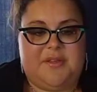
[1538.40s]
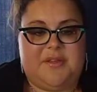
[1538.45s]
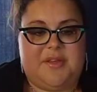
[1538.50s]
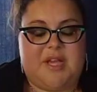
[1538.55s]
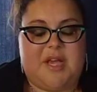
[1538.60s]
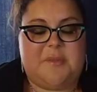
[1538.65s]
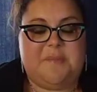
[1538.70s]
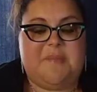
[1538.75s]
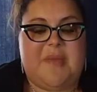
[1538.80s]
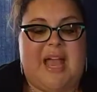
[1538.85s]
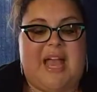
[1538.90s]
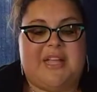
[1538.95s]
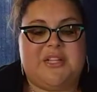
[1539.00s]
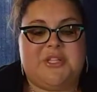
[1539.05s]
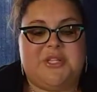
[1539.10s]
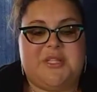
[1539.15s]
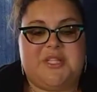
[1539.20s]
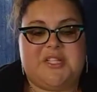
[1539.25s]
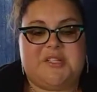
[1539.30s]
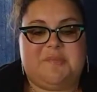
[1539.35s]

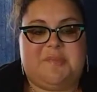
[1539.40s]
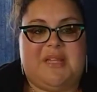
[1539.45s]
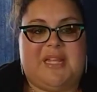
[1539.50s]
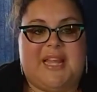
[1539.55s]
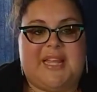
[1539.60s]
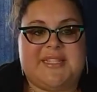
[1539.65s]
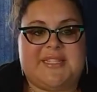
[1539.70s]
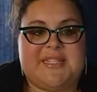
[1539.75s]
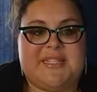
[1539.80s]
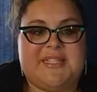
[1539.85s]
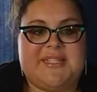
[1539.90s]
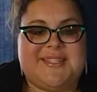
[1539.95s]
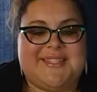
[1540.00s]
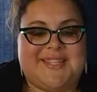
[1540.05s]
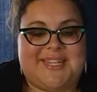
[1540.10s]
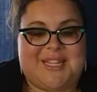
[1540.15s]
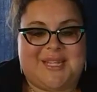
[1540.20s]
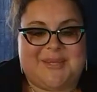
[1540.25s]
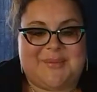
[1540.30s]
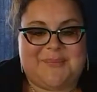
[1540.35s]
Imagine this pleasant
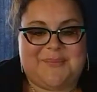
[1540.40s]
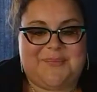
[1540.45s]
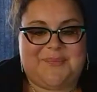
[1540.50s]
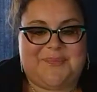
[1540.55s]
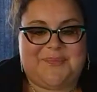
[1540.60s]
scene